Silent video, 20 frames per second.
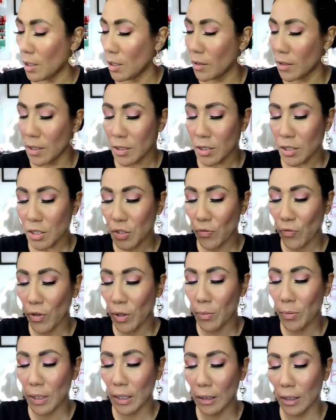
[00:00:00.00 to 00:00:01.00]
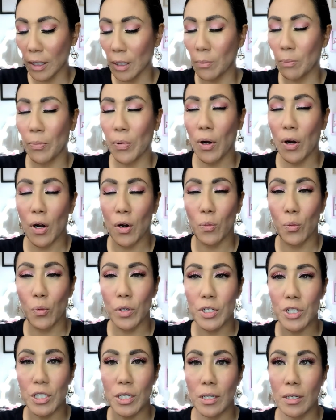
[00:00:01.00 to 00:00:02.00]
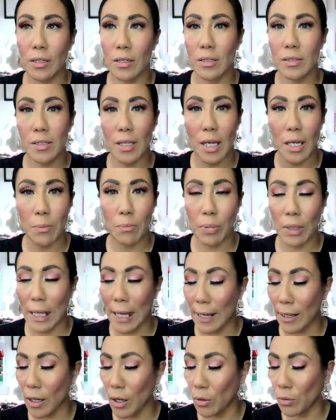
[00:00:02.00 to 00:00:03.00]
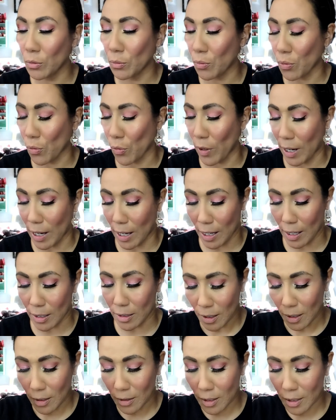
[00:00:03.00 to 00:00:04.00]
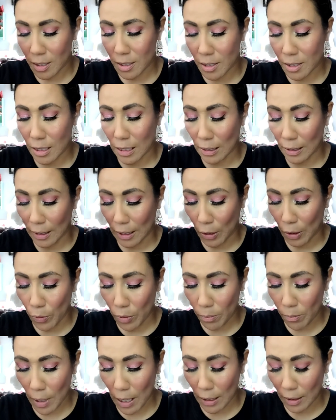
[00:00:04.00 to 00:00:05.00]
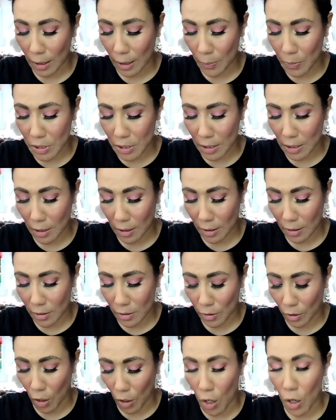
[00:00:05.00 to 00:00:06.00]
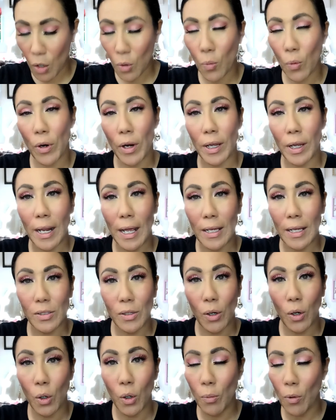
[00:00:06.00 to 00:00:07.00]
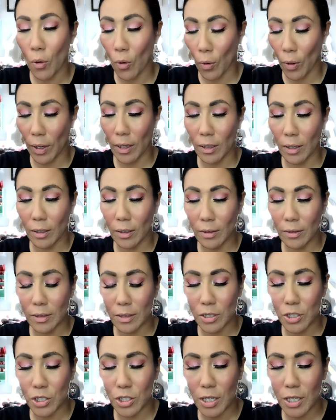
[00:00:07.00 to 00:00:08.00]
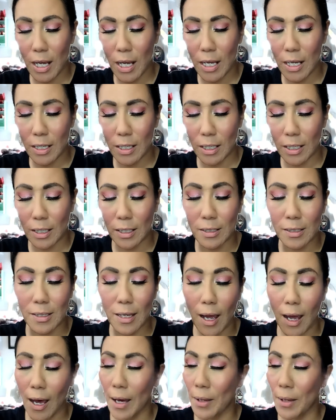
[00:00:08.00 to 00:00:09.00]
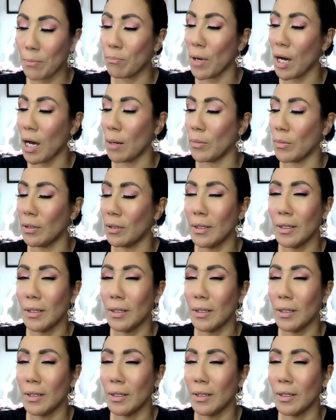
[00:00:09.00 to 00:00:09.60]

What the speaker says: This is from the Lip Bar, which is a Black-owned brand. This is the liquid matte lipstick. It's long-wearing. It has jojoba oil. The shade is Hot Mama.